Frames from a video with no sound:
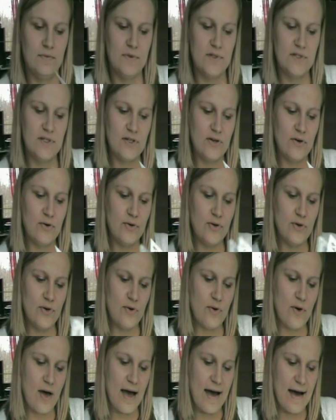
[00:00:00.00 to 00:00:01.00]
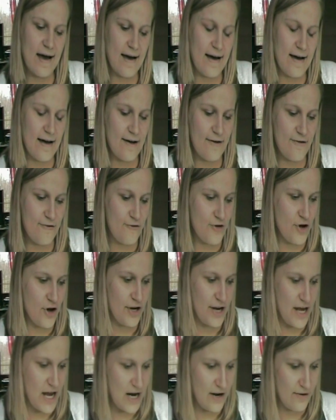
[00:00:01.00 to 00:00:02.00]
So you have
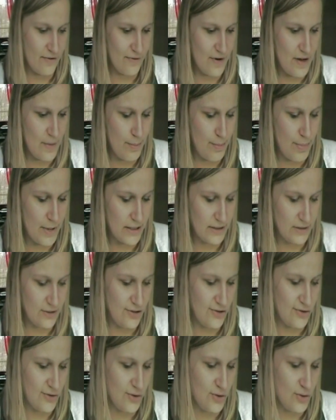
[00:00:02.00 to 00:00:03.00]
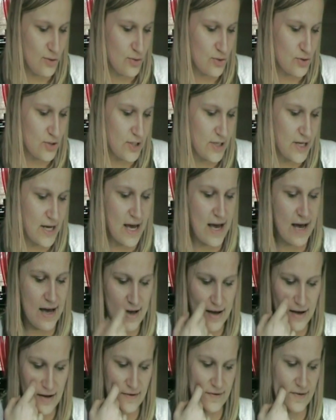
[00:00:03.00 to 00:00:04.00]
on every button, you usually
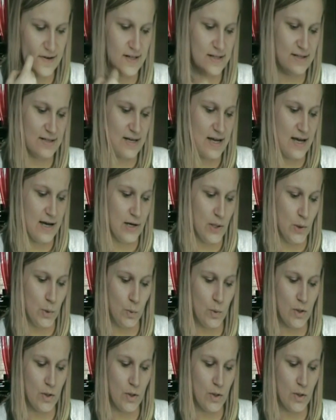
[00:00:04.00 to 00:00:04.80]
have, let's count,